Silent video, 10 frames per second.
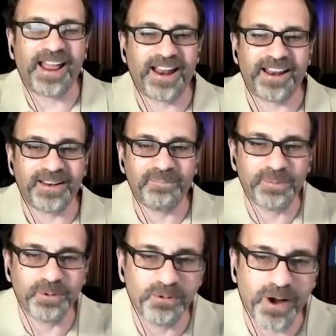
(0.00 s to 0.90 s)
and, and,
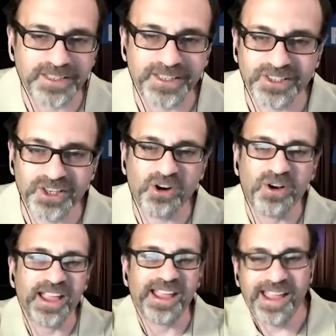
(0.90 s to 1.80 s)
people who yeah. watched that
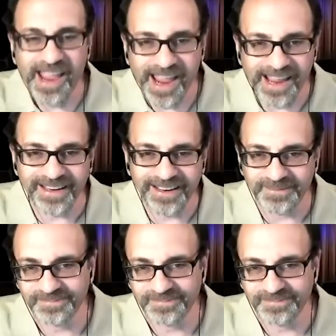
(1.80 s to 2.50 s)
show hated him.